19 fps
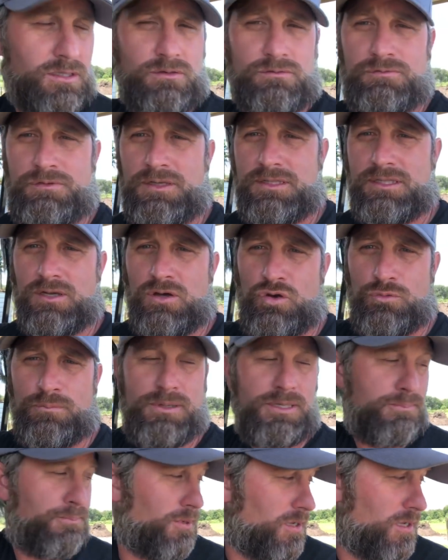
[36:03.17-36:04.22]
feed the
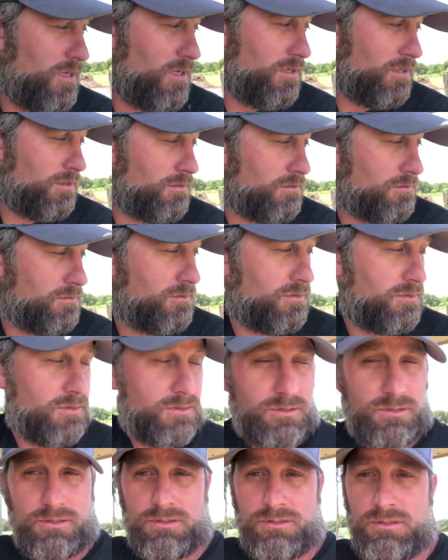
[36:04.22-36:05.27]
OB pond
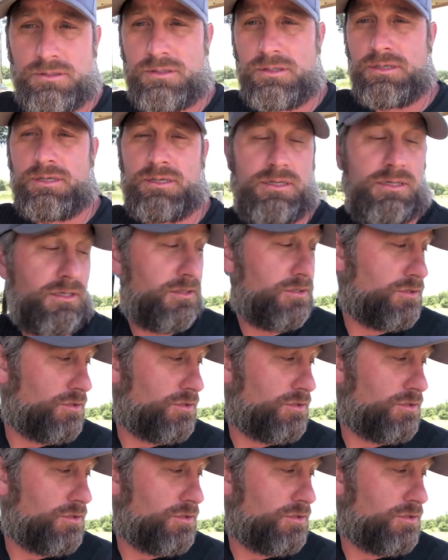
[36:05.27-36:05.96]
and